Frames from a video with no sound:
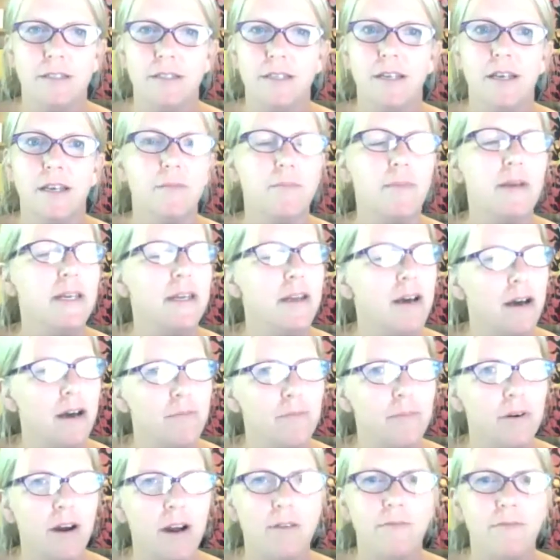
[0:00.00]
It could be
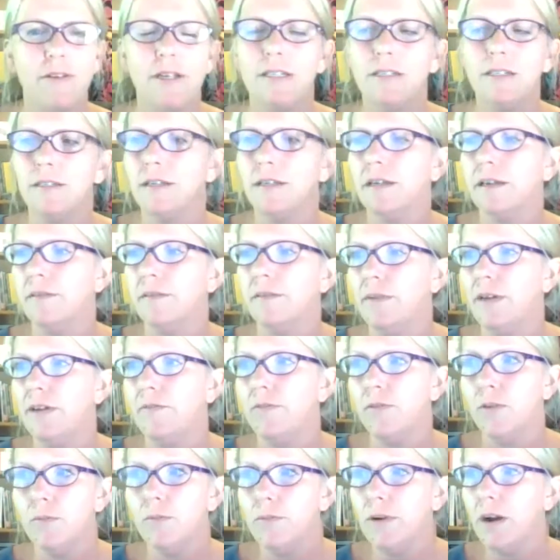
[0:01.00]
nonprofits, it could be
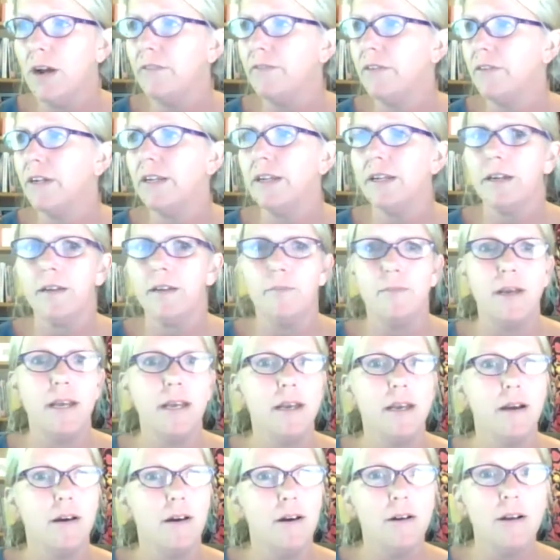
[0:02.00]
for-profit, it could
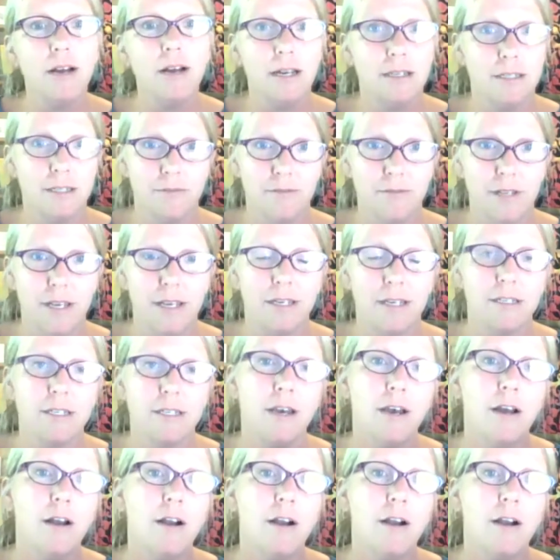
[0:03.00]
be all kinds of things